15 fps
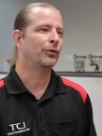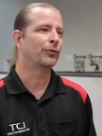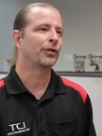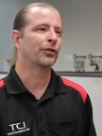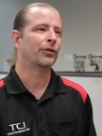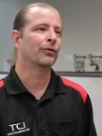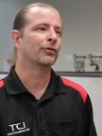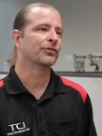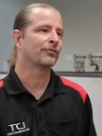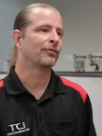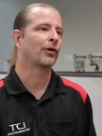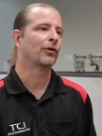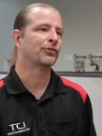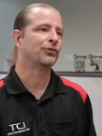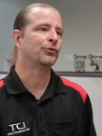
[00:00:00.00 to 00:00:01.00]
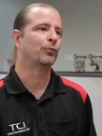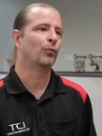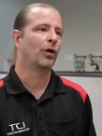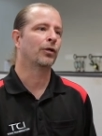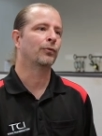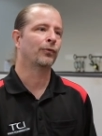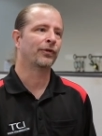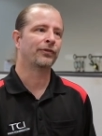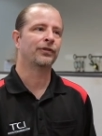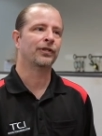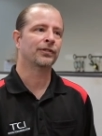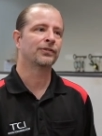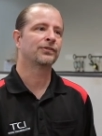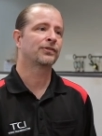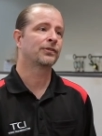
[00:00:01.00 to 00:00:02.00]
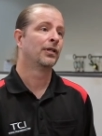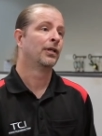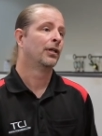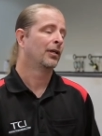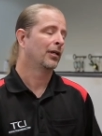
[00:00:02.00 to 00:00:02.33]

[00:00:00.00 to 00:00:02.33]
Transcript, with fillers: You can go as far as you want with this